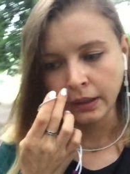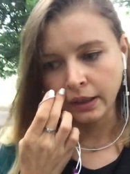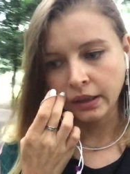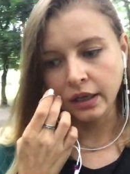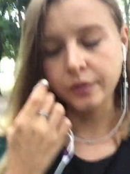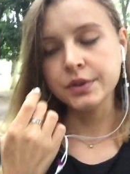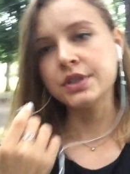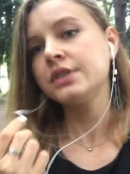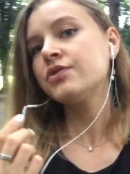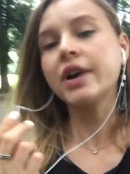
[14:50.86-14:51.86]
I
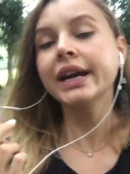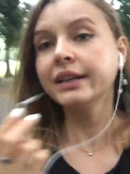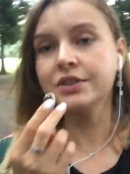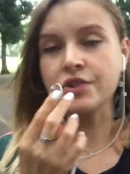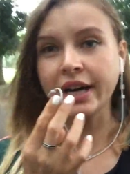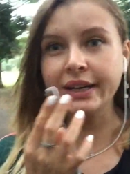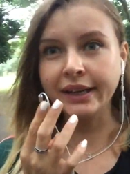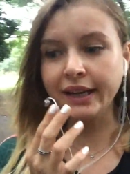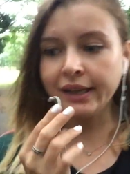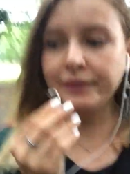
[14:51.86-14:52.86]
was trying and trying
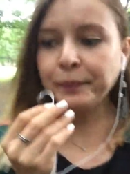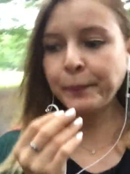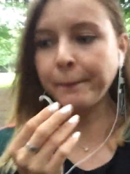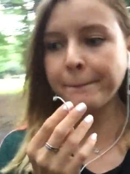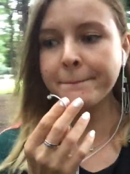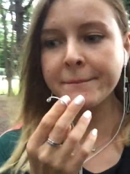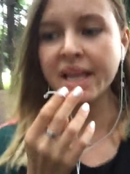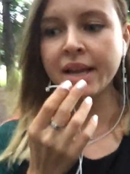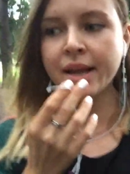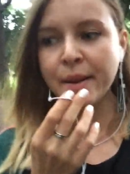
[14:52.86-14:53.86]
again.
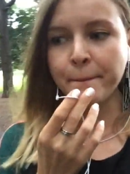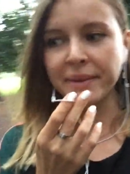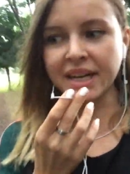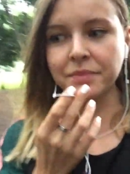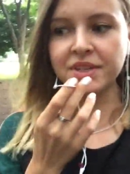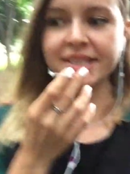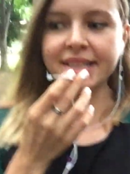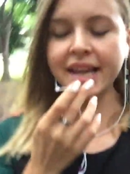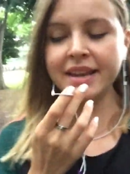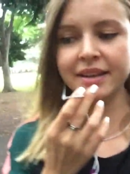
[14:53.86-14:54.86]
But I'm just
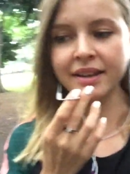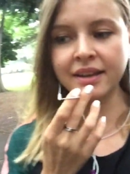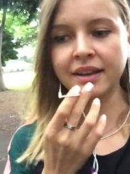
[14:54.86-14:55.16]
saying